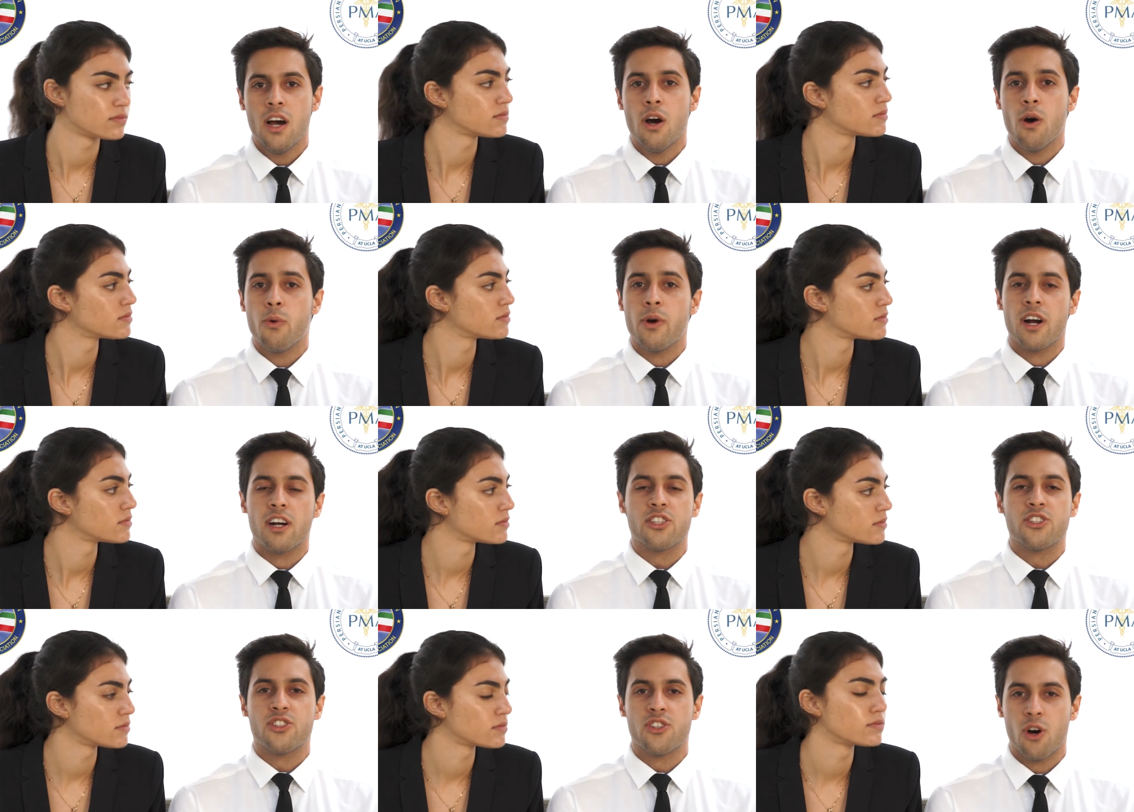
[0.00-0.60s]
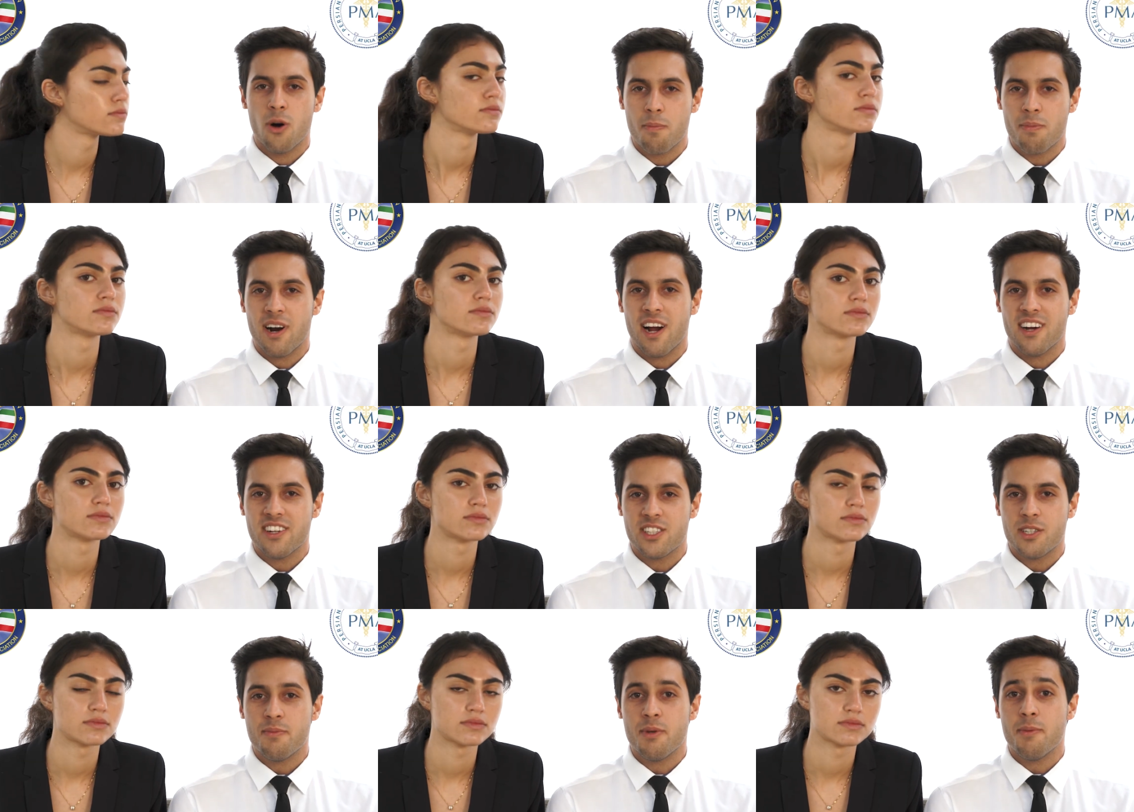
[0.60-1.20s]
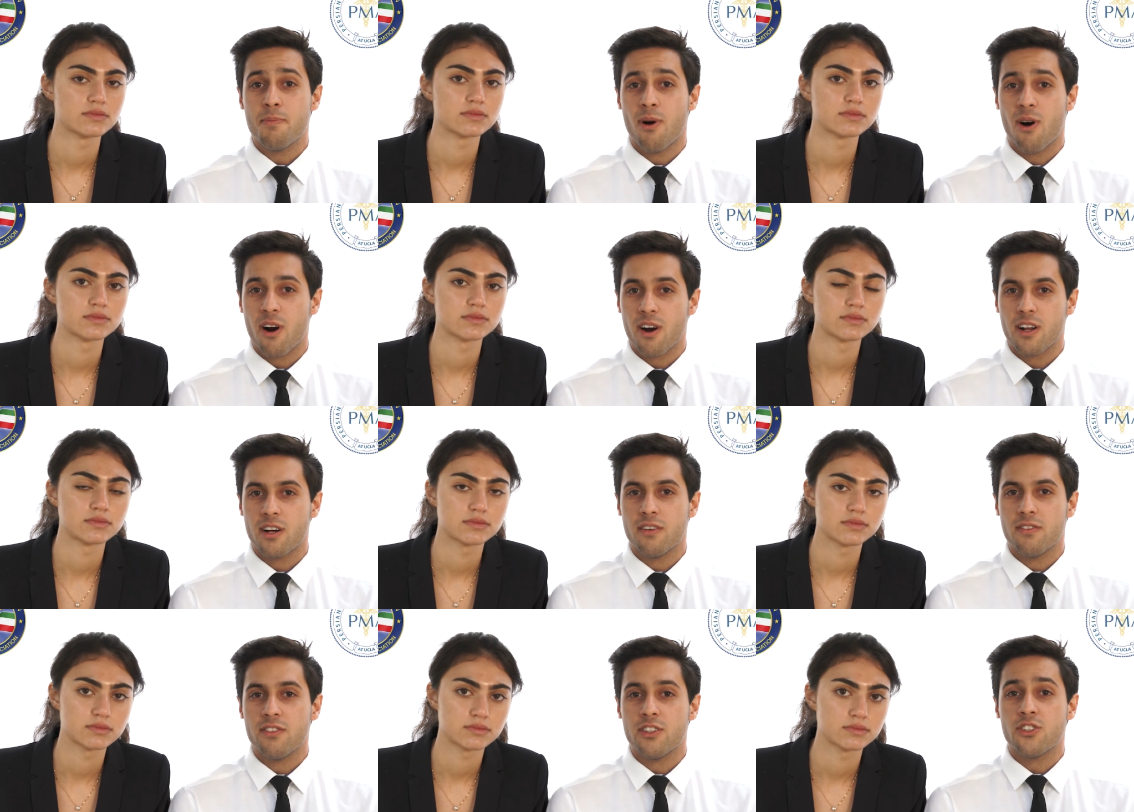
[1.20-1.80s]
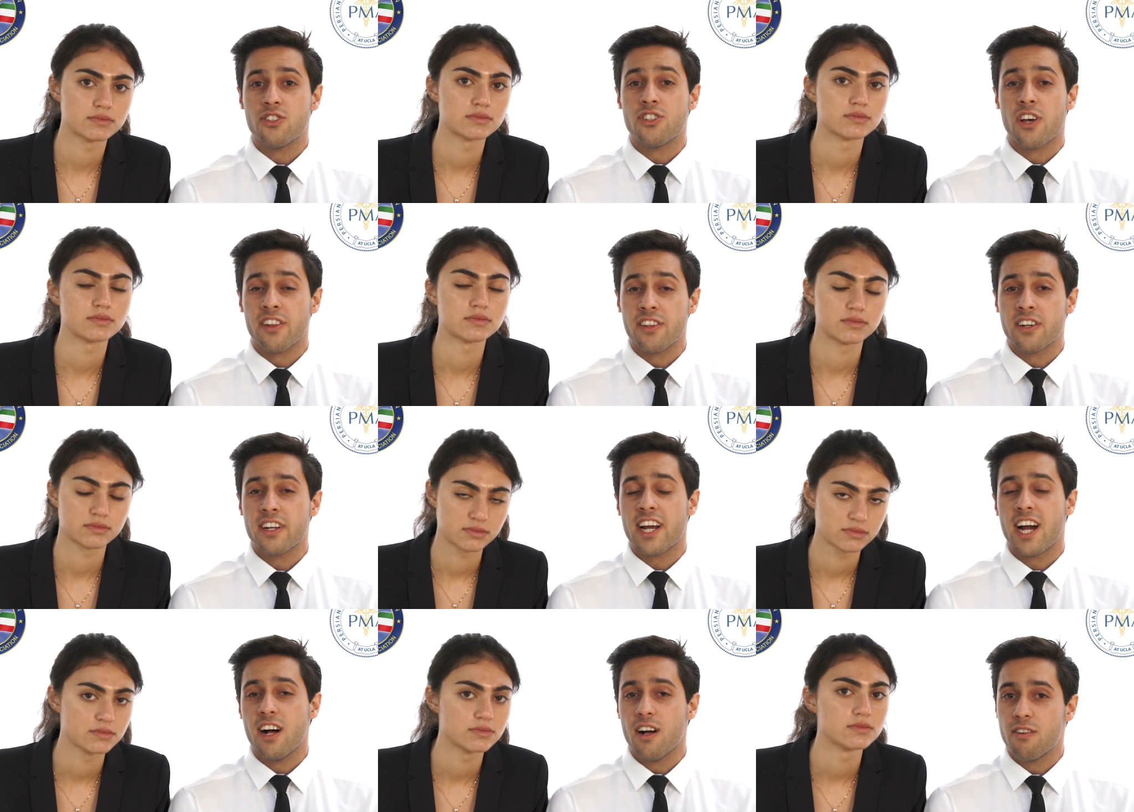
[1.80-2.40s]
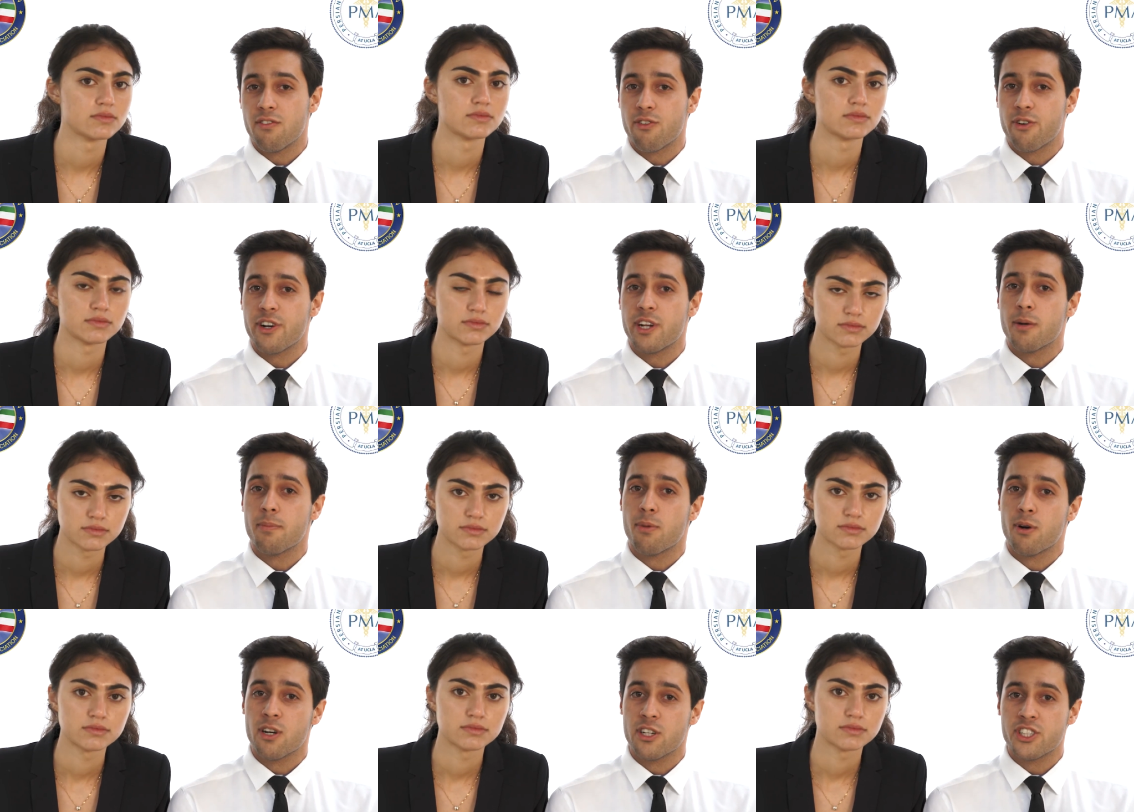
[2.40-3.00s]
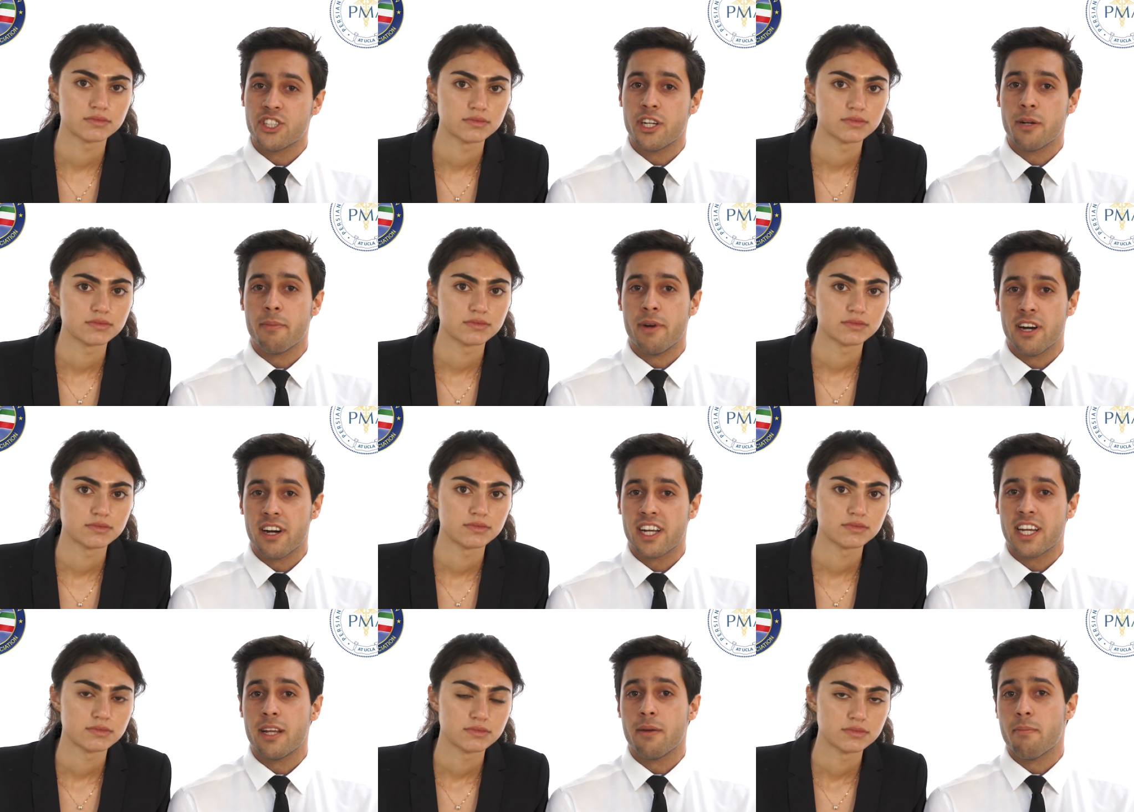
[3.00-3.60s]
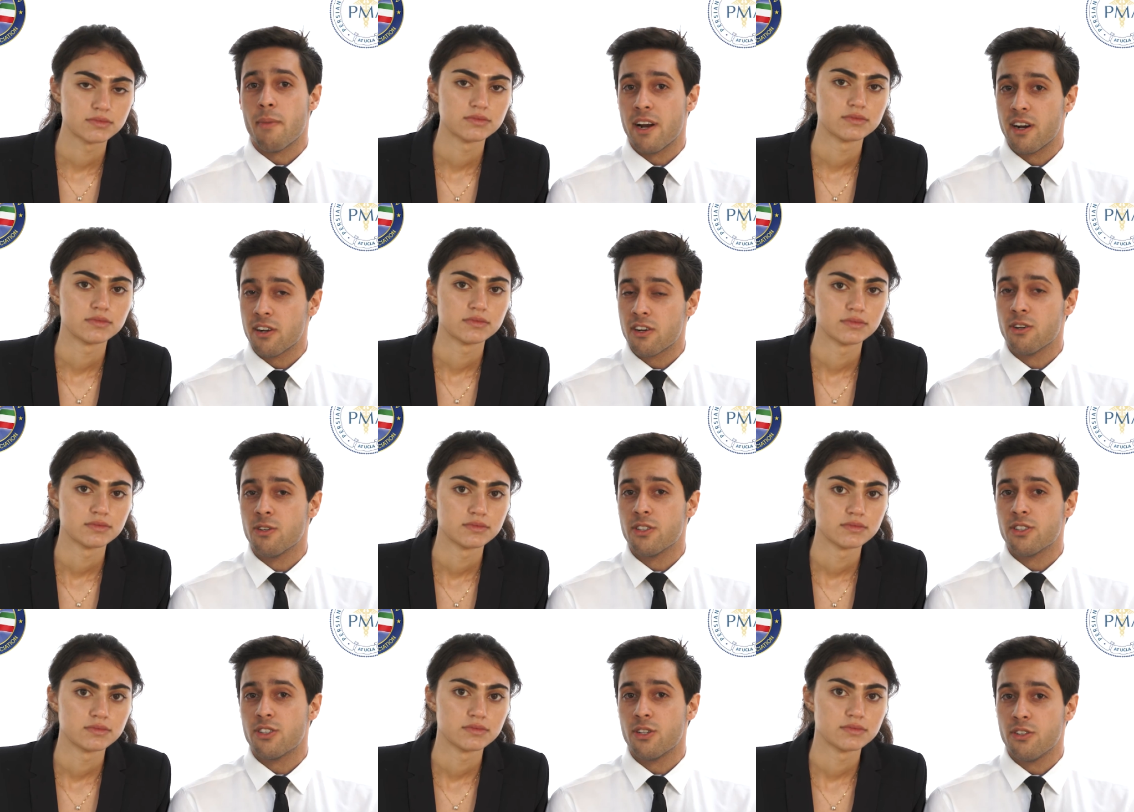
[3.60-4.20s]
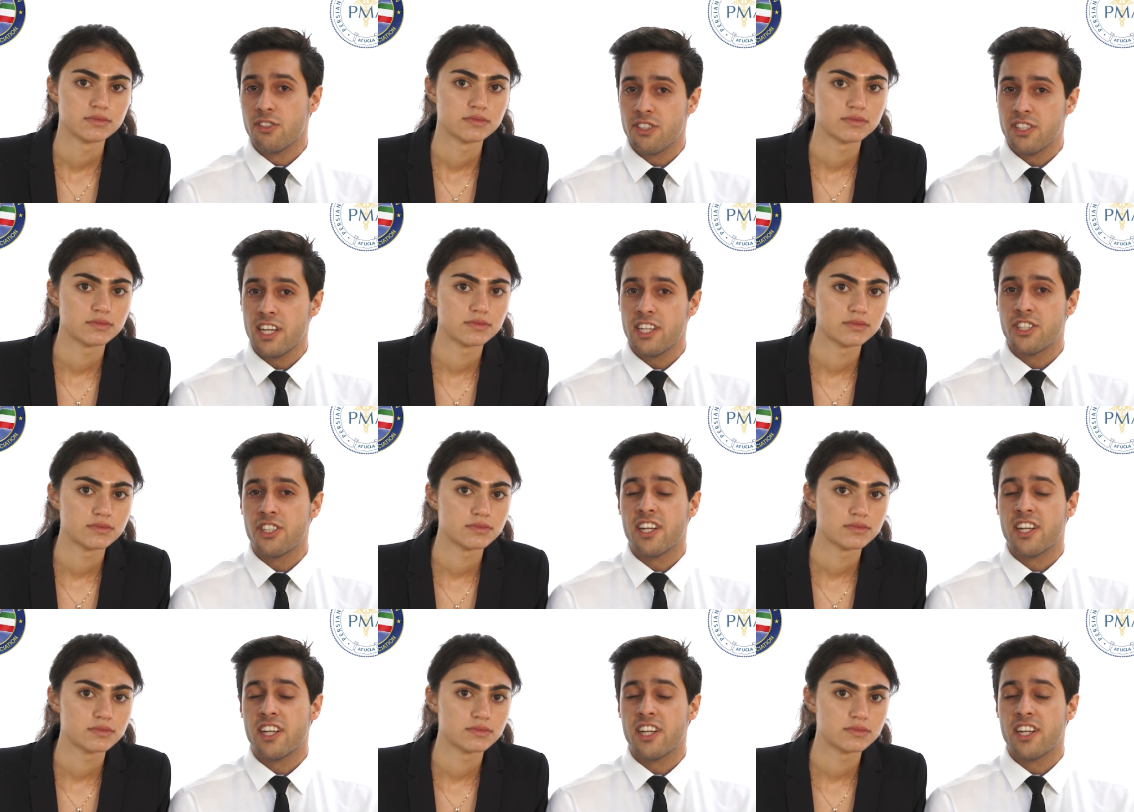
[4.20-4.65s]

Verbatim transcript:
Speaker 1: We are so proud to be part of Southern California Persian American Medical Association,